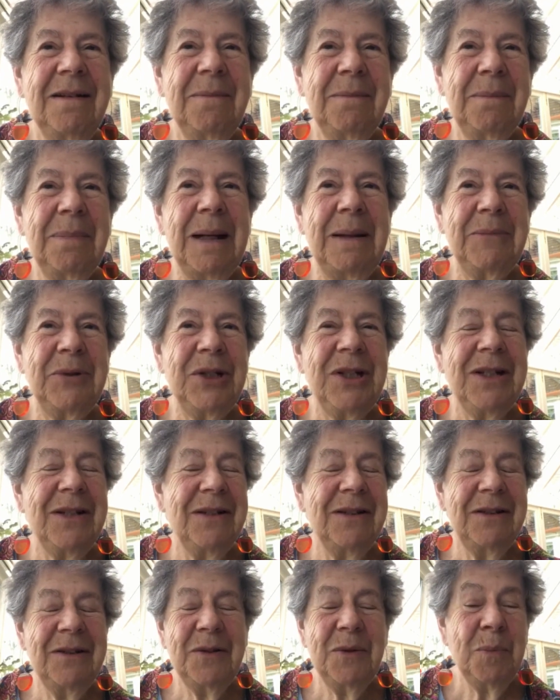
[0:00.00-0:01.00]
Perhaps she
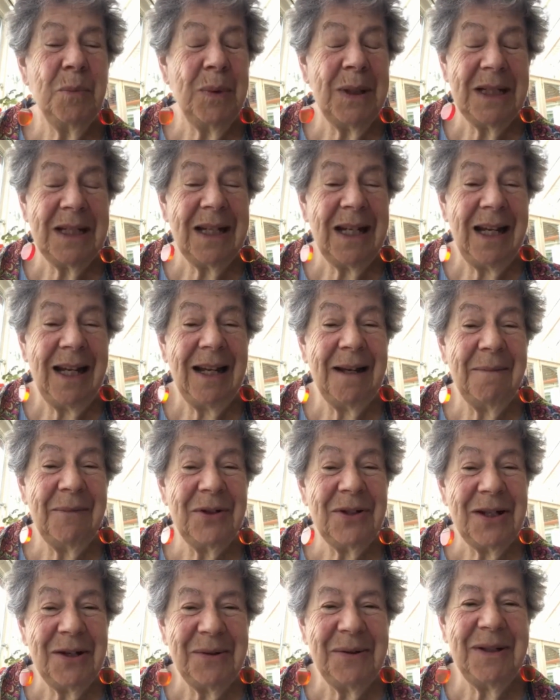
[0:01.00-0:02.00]
isn't as witty, and
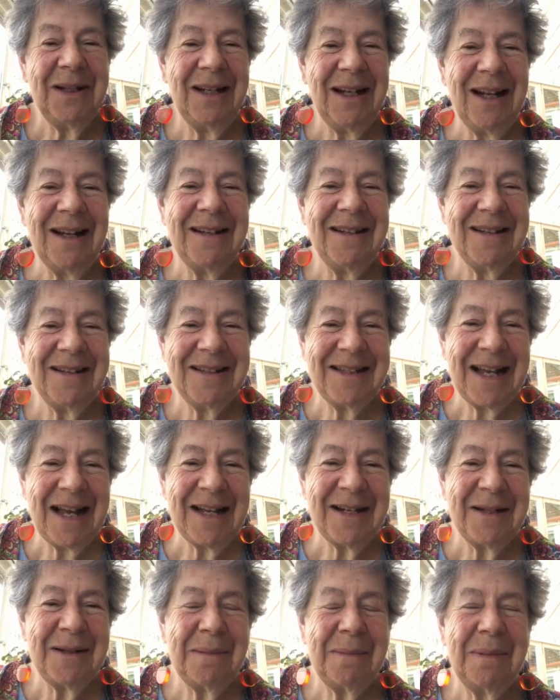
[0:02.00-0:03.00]
totally
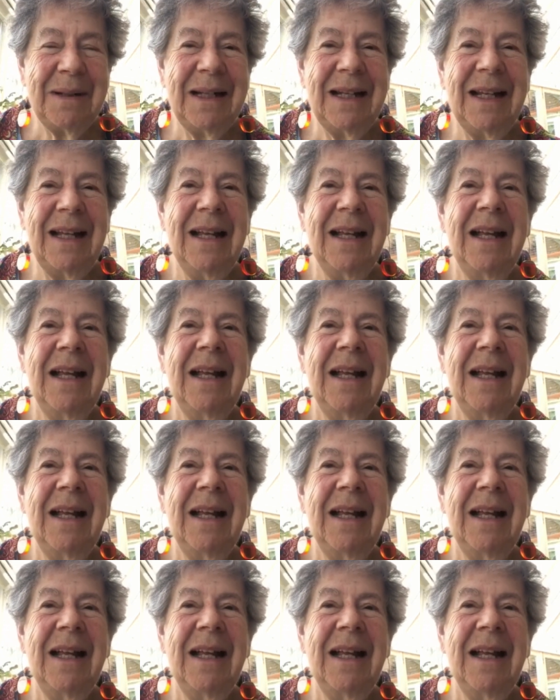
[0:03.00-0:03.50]
understandably,